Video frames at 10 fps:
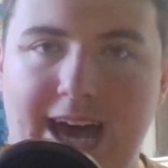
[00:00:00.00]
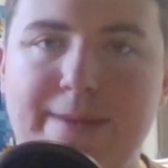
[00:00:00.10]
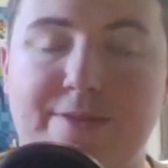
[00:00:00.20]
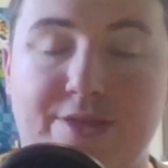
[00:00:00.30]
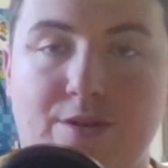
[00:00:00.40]

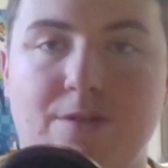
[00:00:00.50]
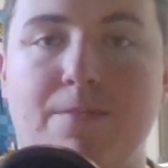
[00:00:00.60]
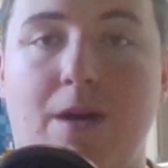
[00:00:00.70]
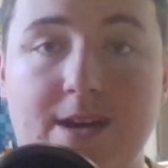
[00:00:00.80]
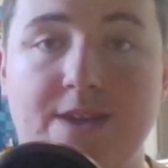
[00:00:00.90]
hyped
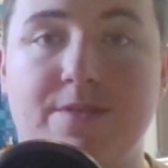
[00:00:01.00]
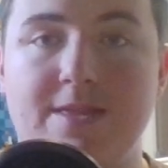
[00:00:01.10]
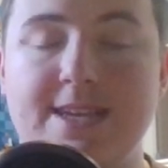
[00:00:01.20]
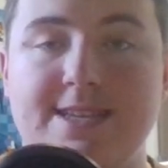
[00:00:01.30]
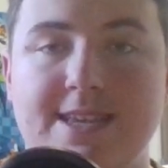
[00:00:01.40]
third-party
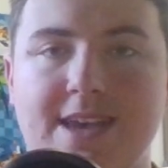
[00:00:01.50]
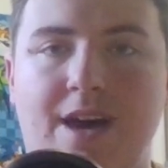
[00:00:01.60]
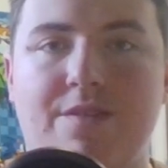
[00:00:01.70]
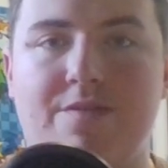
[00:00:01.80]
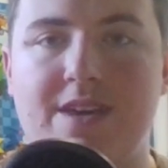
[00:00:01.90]

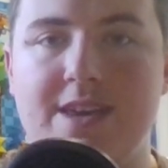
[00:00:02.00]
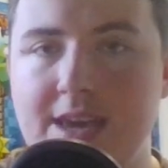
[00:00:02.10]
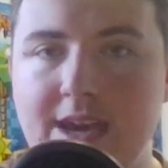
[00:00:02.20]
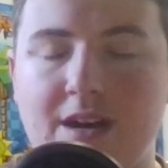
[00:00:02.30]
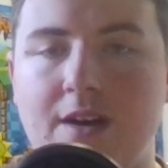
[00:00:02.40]
releases of the
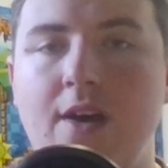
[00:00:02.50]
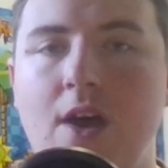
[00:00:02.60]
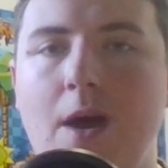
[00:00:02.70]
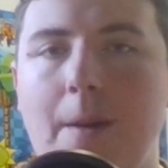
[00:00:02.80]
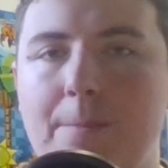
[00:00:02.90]
year,
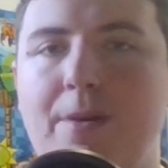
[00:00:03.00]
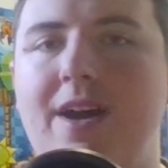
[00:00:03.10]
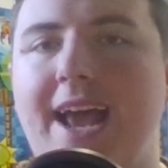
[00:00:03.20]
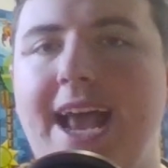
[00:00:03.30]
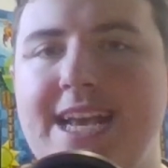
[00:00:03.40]

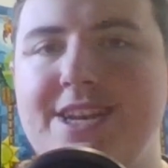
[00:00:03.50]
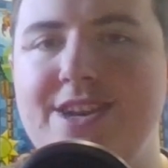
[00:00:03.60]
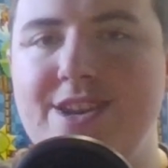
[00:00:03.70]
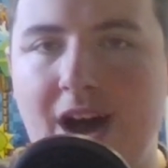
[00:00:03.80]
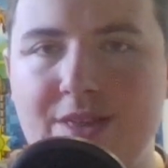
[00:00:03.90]
but
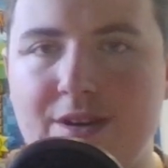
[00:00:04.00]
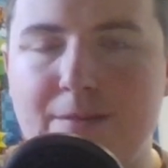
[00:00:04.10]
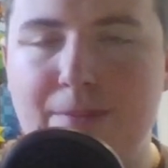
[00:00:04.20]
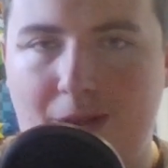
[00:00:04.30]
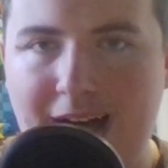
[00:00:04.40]

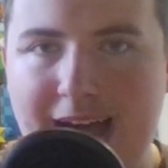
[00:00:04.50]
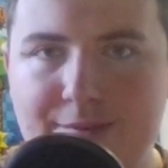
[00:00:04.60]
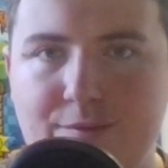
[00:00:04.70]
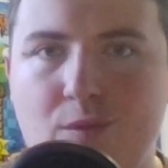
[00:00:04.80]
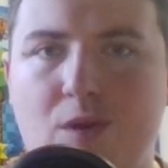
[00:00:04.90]
another
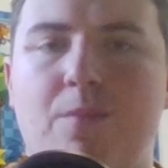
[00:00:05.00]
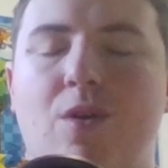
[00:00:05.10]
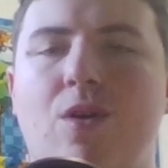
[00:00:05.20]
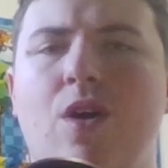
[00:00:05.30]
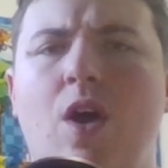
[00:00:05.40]

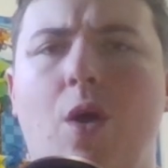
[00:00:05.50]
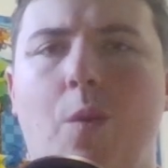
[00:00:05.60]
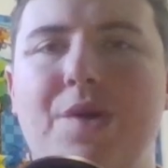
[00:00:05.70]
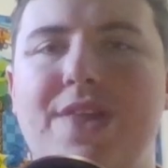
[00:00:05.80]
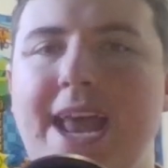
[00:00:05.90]
platformer
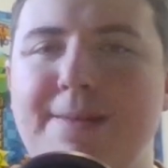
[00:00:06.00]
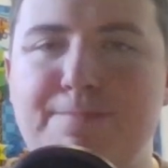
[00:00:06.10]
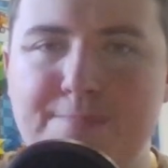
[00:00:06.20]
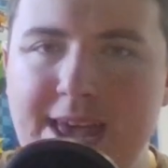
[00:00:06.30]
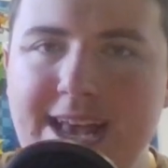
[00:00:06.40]
with
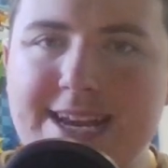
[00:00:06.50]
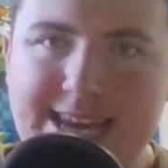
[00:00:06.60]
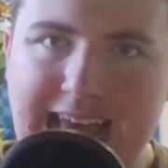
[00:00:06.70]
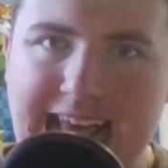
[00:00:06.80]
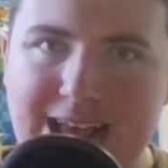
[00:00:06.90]
a
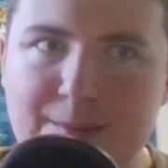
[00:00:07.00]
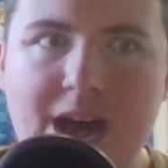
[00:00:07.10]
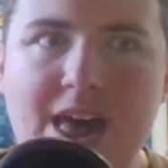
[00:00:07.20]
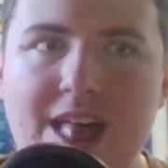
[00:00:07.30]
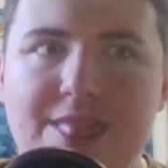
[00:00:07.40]
big
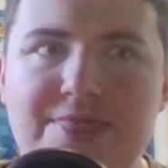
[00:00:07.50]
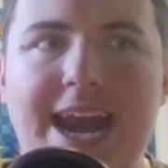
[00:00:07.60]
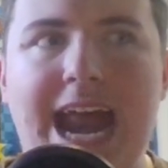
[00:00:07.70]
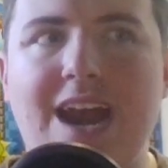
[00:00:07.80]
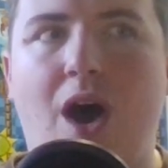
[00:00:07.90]
name
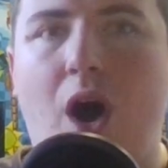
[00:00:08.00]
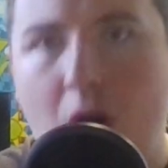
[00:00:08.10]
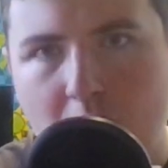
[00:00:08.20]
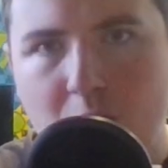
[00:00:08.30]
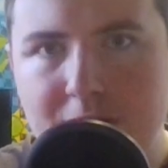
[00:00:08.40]
that had
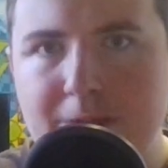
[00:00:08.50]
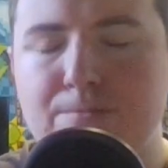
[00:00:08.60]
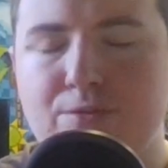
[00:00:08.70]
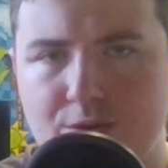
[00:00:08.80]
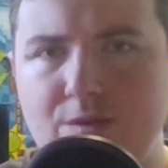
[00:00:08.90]

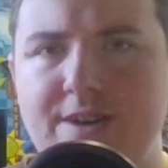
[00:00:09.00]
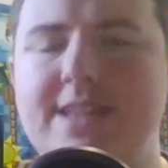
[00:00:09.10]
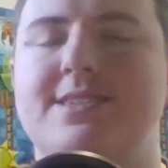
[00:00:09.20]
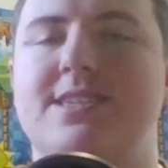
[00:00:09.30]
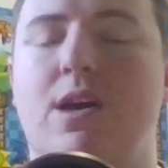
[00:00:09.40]
already
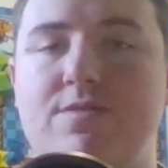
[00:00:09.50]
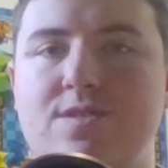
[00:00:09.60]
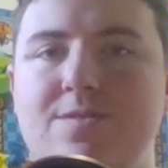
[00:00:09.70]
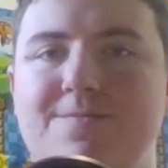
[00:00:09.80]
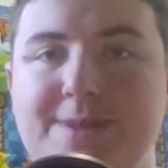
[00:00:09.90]
proven
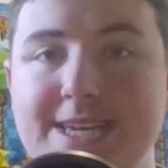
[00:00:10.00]
itself to